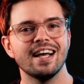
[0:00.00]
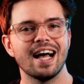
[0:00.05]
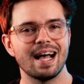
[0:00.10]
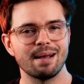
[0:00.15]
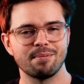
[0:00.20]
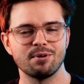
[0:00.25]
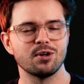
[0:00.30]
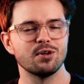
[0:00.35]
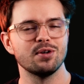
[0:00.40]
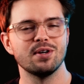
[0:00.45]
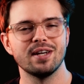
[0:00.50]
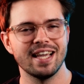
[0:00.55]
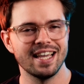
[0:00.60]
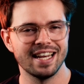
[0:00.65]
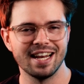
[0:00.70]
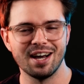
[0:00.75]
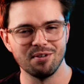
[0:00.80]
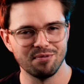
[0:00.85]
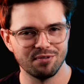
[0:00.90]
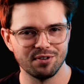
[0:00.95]
I'm gonna lay
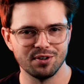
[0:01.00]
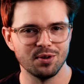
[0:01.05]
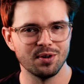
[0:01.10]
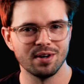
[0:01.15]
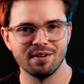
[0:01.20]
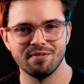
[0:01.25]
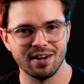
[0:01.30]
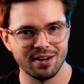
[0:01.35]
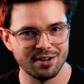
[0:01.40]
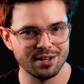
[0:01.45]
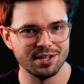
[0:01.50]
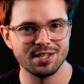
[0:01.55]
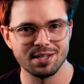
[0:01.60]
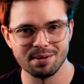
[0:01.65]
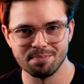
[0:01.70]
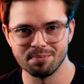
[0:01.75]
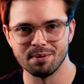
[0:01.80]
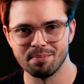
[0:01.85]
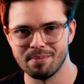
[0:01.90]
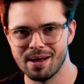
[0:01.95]
it out for you in a very
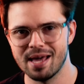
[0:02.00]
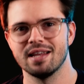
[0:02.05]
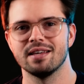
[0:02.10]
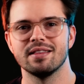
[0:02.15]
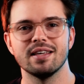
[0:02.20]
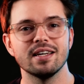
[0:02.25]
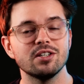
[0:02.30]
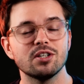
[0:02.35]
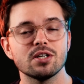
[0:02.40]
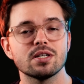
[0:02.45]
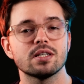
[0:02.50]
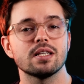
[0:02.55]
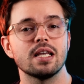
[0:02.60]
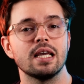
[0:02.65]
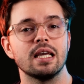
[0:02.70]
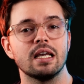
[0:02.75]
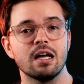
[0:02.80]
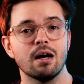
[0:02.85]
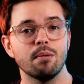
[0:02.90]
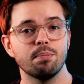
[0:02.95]
simple manner. There are just
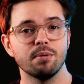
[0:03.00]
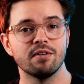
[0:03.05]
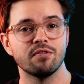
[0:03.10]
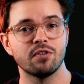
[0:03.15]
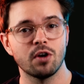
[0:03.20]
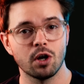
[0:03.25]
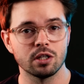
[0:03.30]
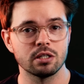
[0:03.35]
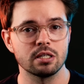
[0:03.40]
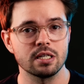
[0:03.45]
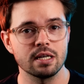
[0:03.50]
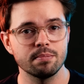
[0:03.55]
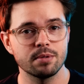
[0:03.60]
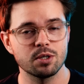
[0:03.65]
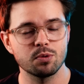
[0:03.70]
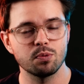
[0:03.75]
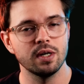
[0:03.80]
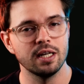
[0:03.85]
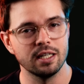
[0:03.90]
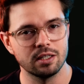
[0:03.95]
a couple of
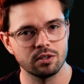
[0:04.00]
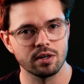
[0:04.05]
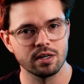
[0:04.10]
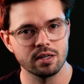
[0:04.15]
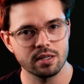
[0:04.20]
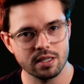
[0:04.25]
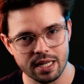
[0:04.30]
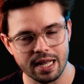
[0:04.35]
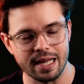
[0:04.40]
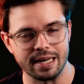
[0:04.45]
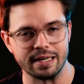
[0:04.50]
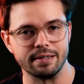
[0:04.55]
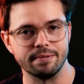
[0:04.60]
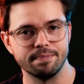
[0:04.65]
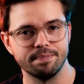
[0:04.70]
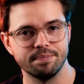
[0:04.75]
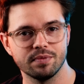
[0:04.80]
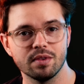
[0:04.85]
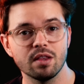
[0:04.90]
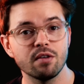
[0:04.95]
concepts we need to understand.
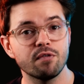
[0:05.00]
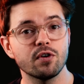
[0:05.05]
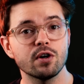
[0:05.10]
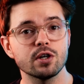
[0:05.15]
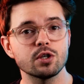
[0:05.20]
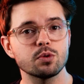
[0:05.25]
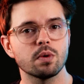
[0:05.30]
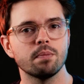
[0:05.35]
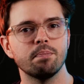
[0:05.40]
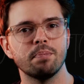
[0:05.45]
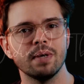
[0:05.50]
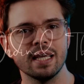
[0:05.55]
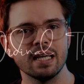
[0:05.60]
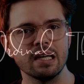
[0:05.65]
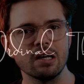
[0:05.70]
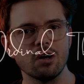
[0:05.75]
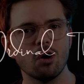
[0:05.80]
The first one being